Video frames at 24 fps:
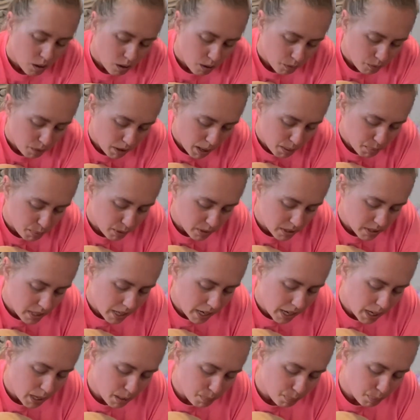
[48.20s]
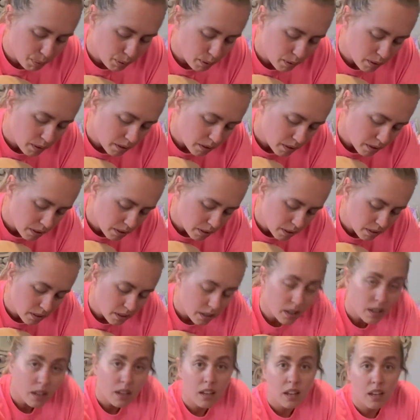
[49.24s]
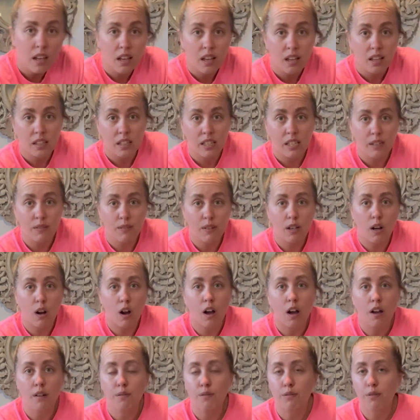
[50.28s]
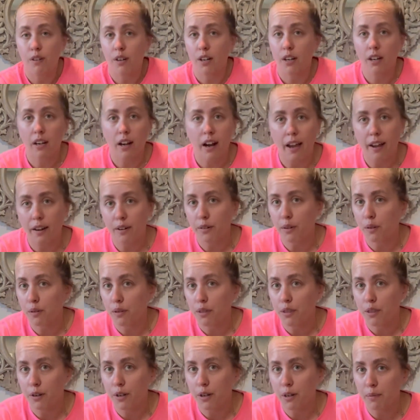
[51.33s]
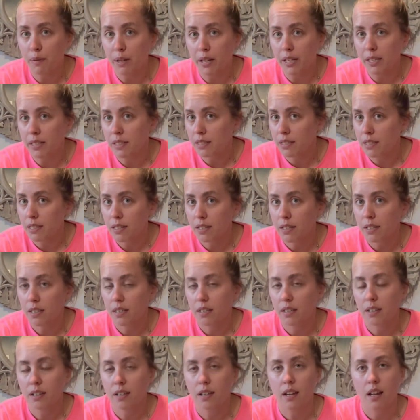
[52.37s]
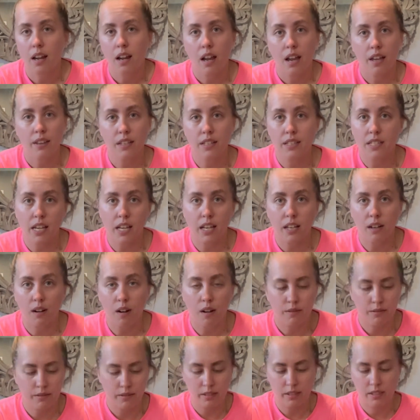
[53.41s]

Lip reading: Wrap with tape, leave it on for, I don't know, 30 minutes, and then take it off.